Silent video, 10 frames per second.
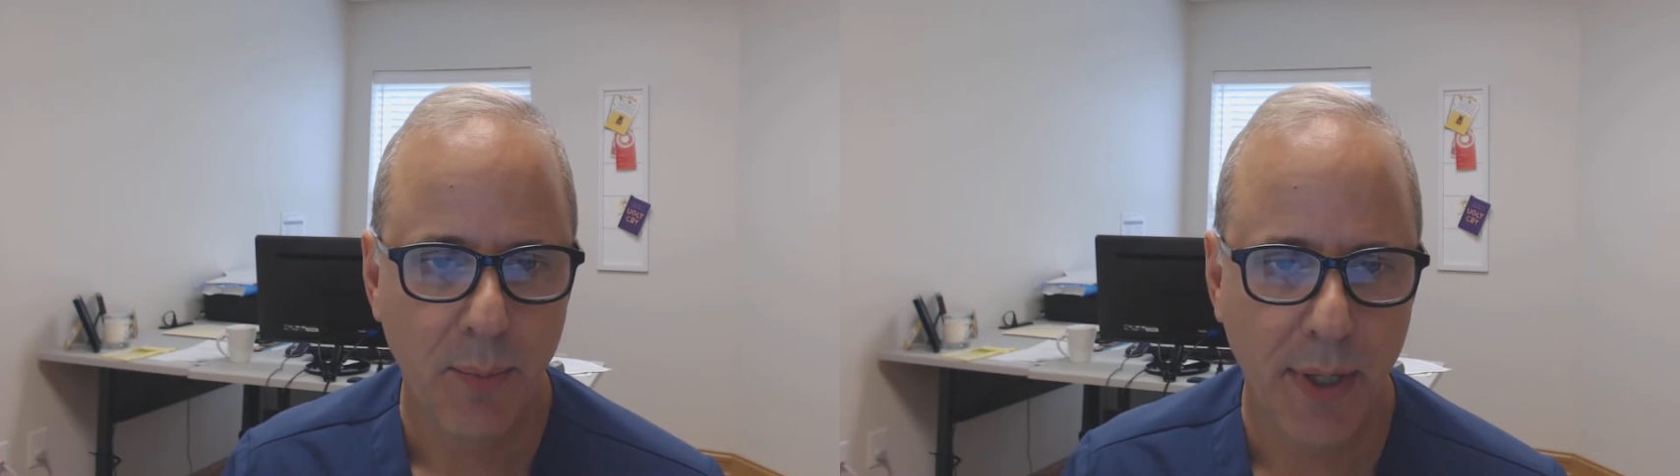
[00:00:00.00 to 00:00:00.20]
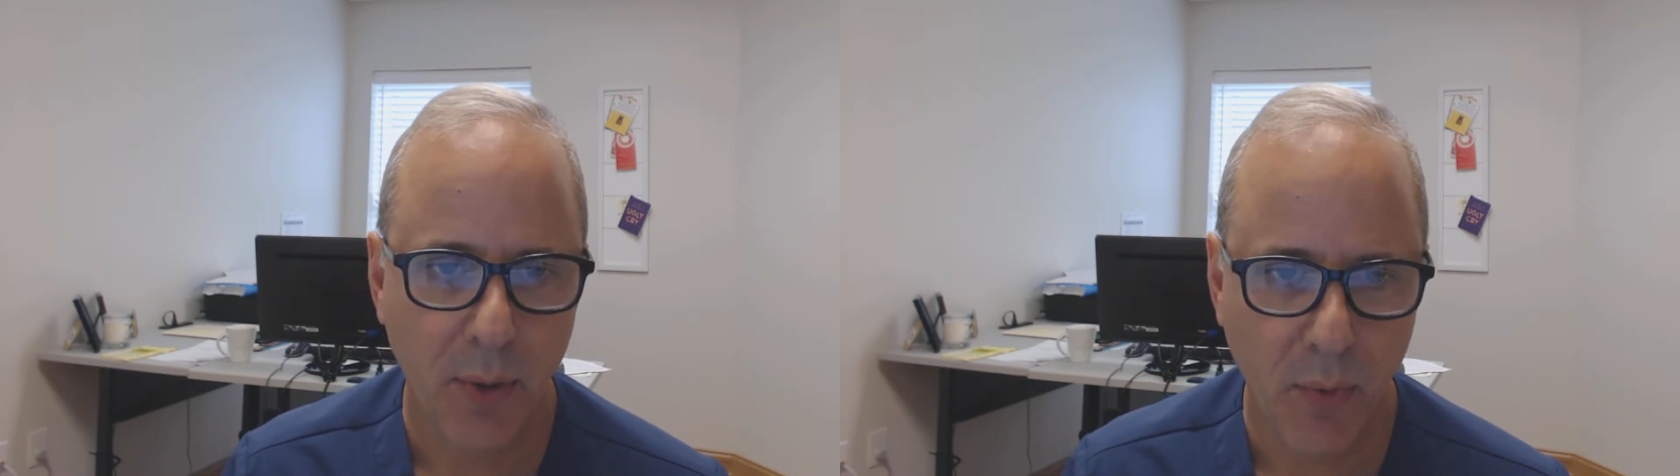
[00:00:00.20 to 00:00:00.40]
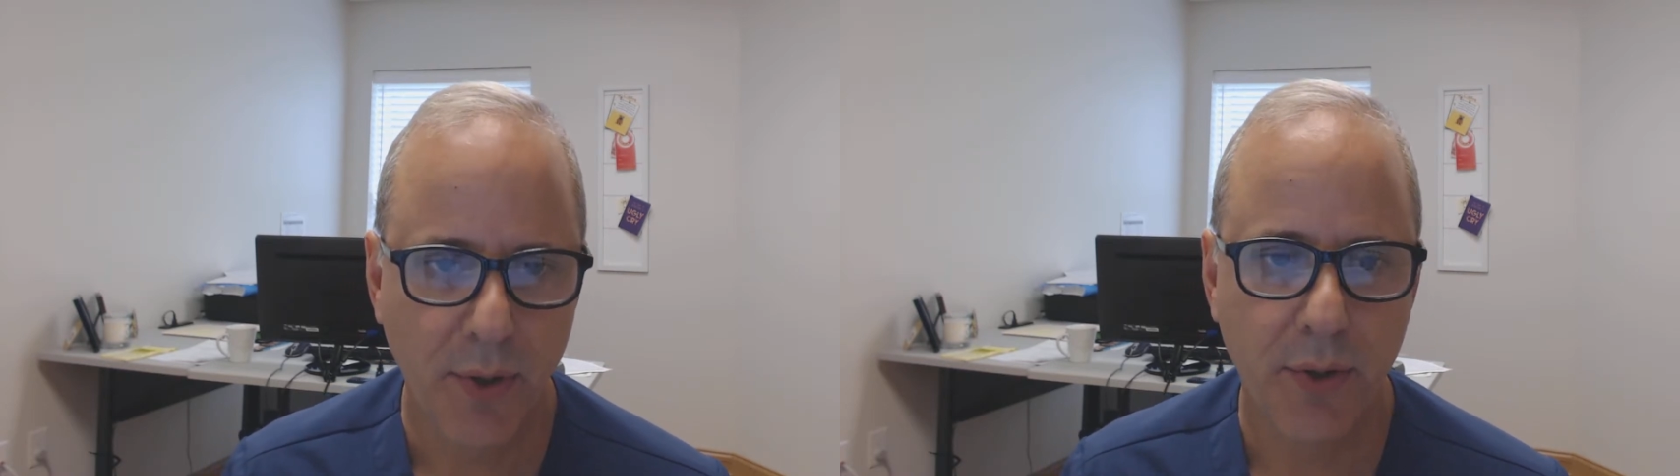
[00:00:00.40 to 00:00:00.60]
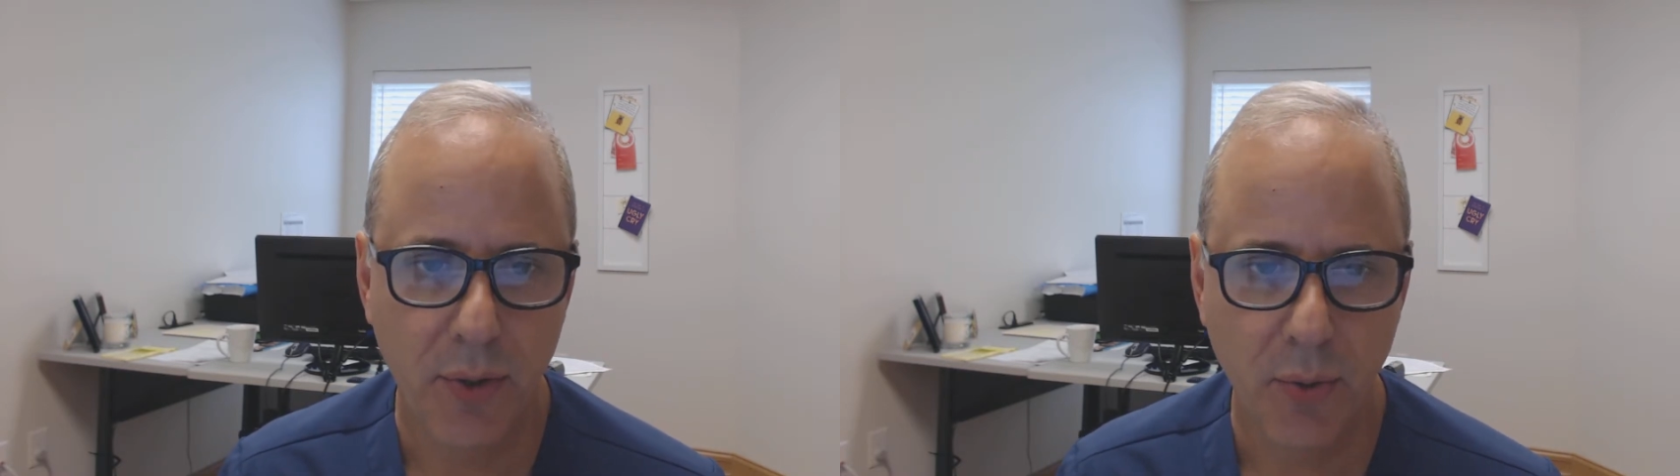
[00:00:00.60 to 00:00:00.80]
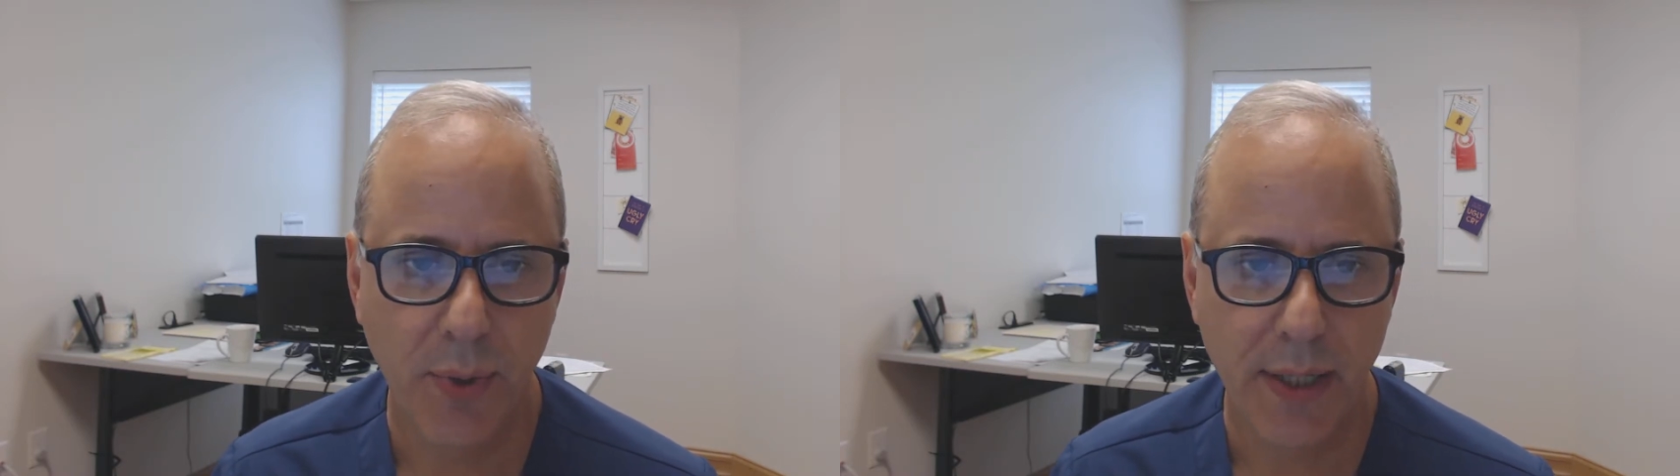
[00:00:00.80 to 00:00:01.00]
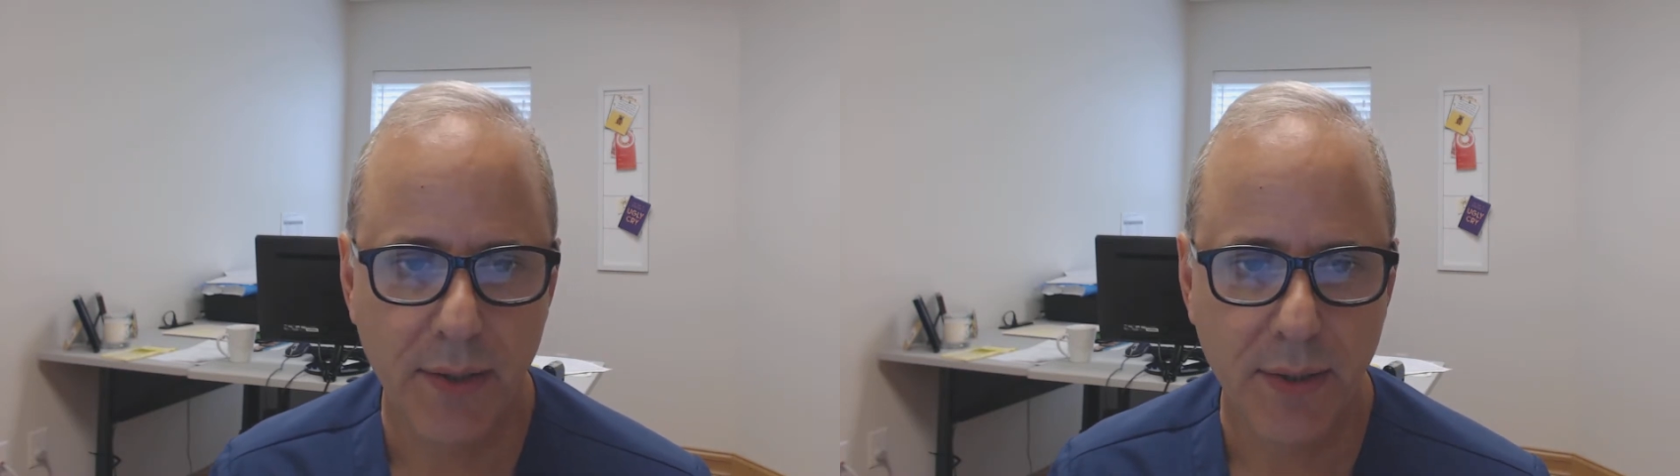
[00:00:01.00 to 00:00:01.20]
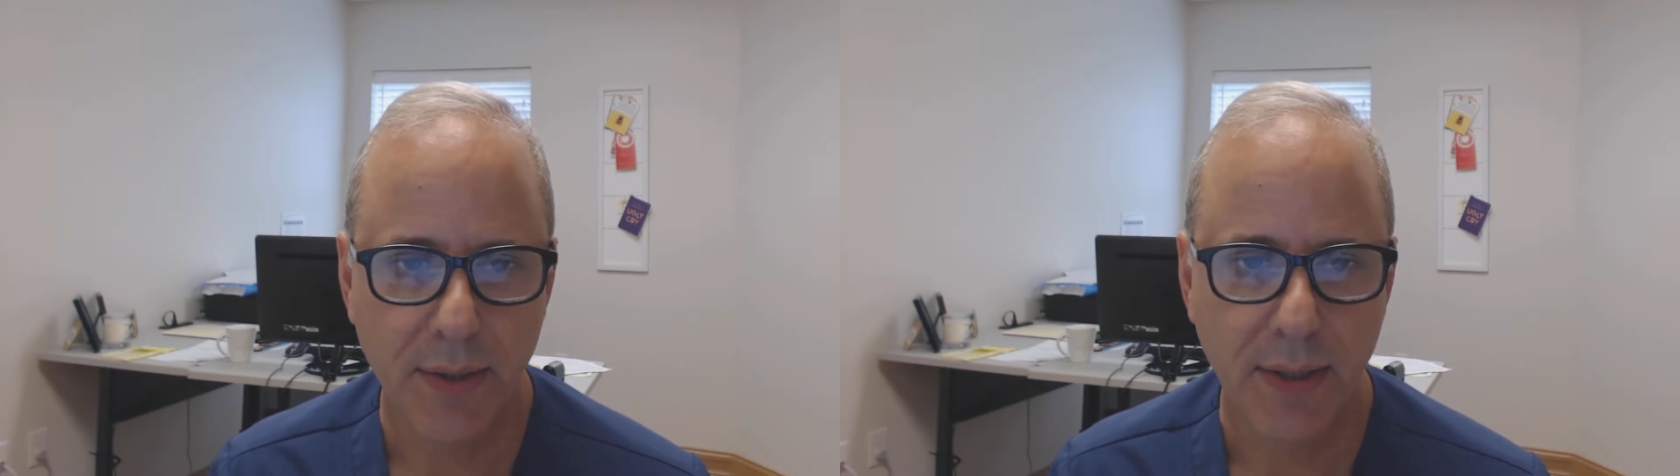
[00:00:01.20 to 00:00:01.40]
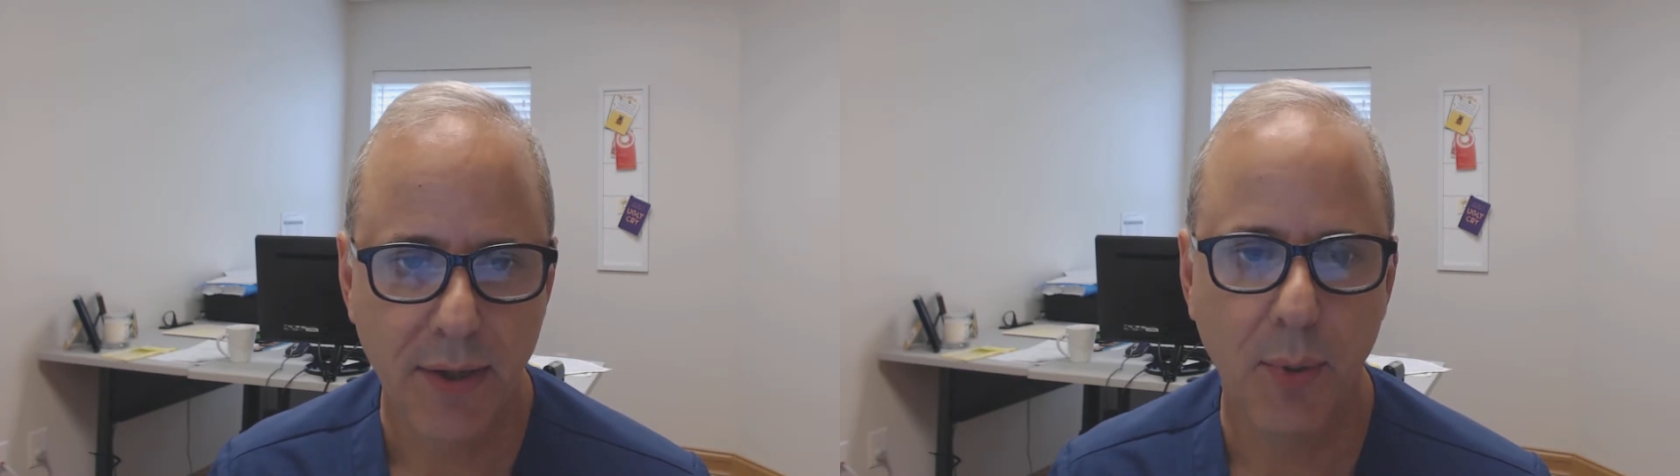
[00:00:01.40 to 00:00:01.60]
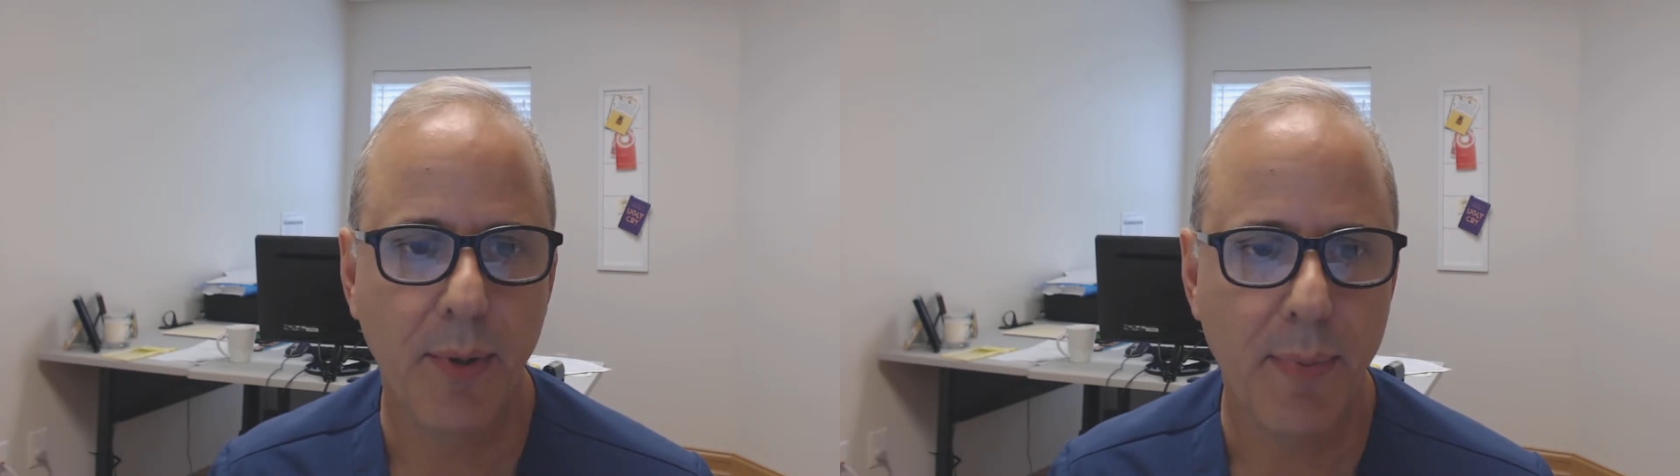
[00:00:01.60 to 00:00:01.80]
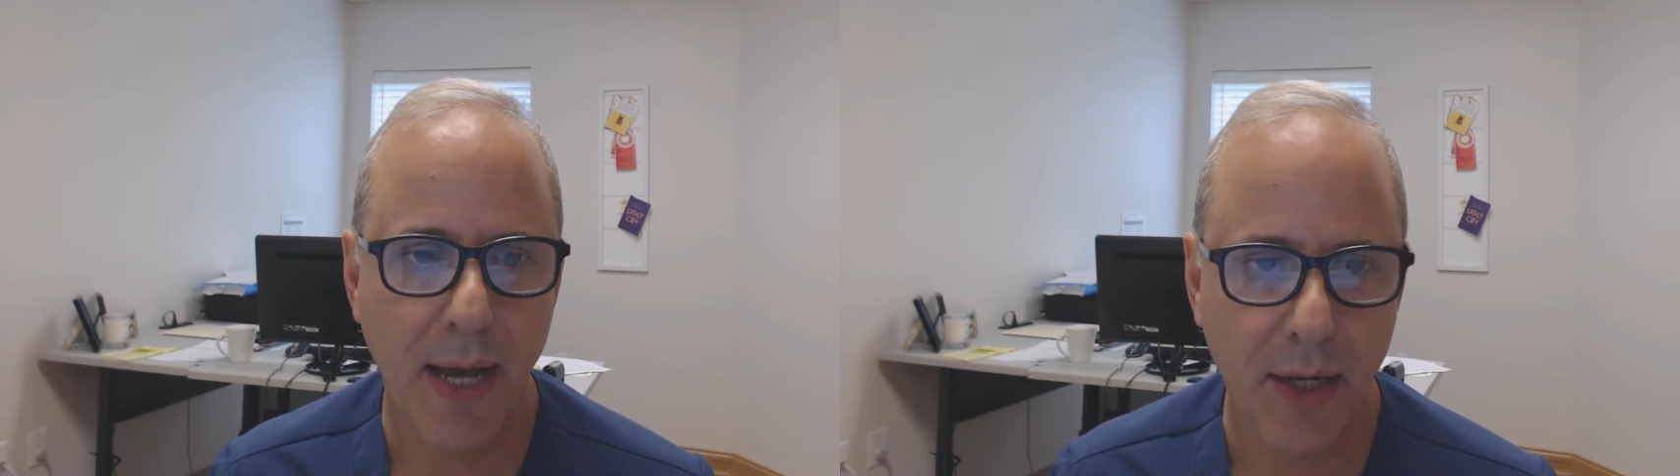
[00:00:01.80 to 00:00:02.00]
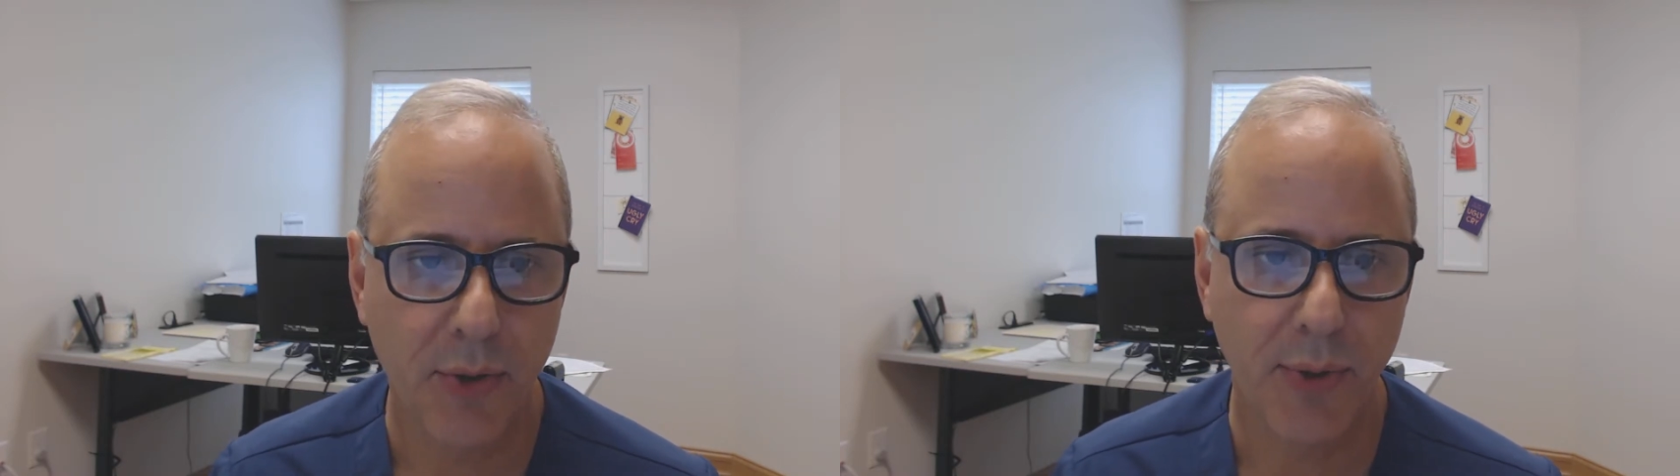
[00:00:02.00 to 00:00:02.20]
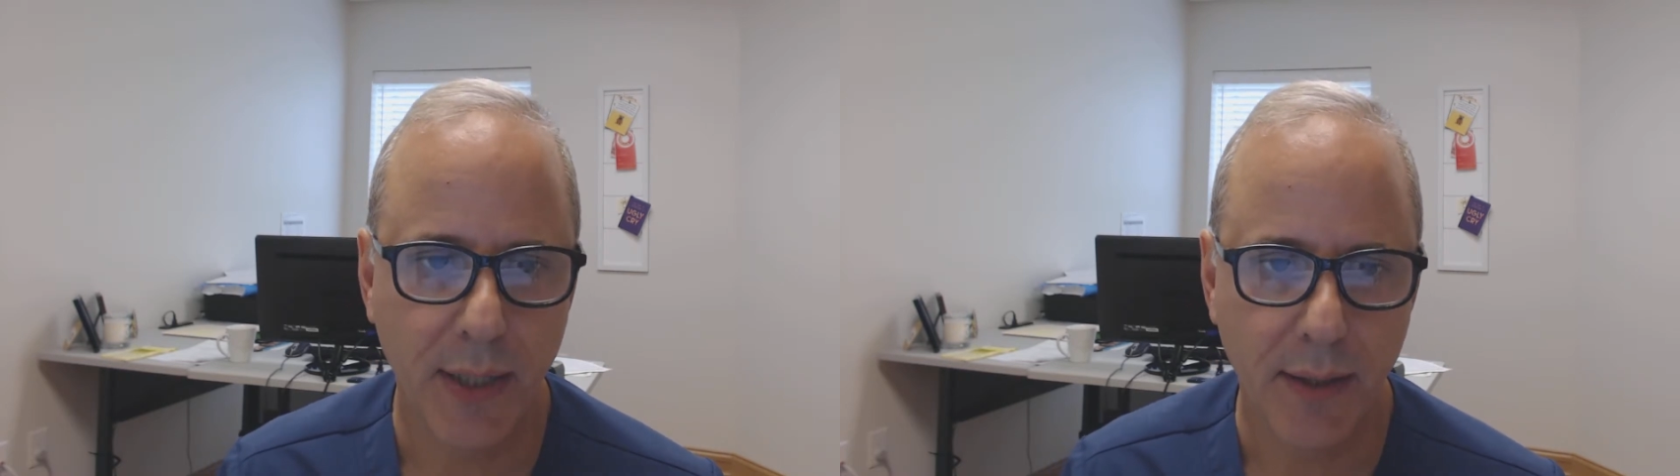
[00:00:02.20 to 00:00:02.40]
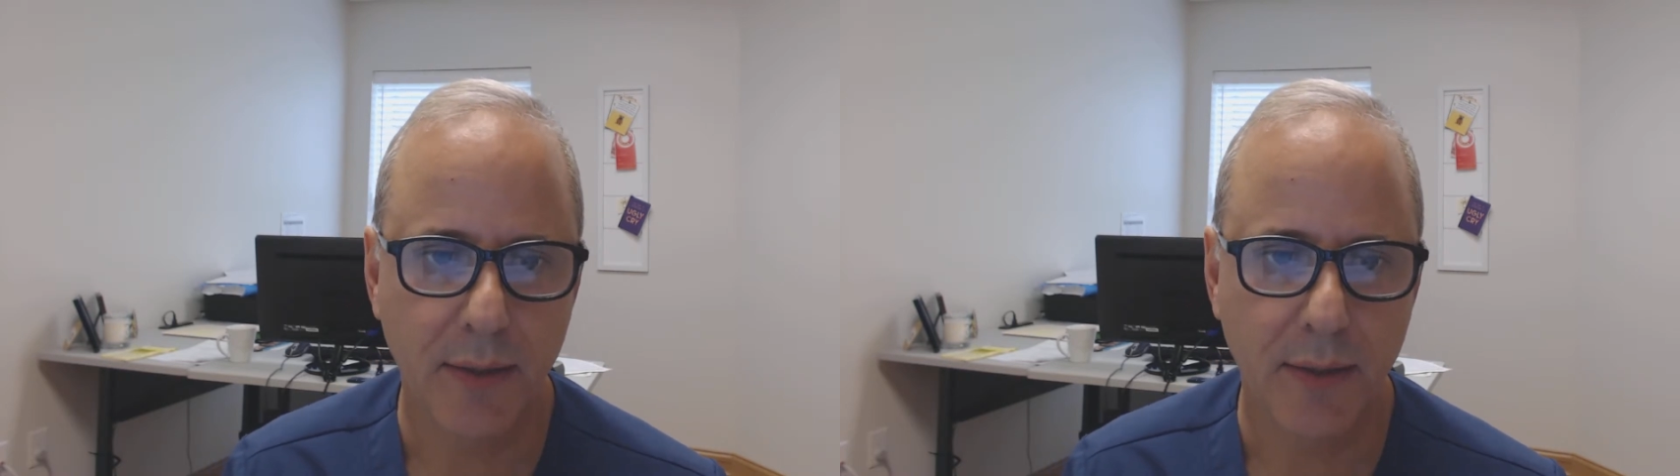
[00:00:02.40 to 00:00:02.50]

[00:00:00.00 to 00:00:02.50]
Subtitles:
but in 1 or 2 weeks, they'll be potty trained.